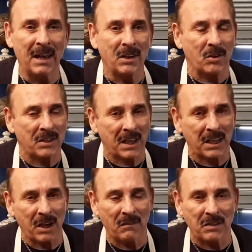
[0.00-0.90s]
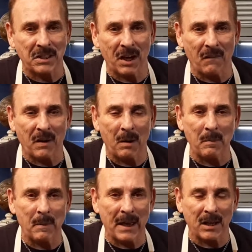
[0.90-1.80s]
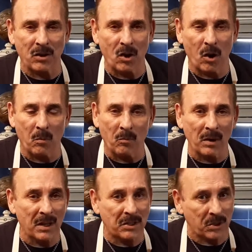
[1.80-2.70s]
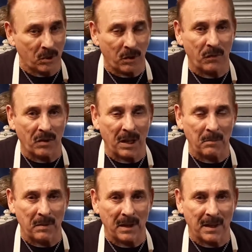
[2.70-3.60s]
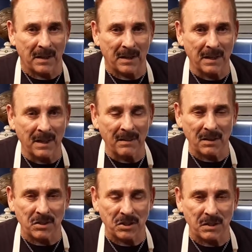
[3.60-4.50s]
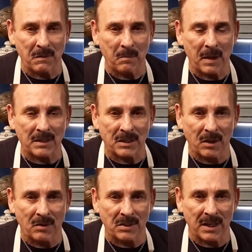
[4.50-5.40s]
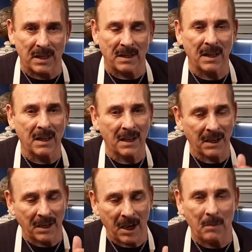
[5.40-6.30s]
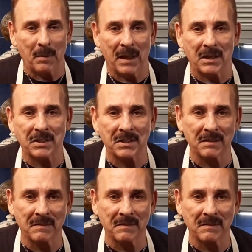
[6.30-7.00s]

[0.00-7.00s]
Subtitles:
you take care of yourself. I'll be back in your home really soon if you let me in. This is Jim in Mexico saying, God bless.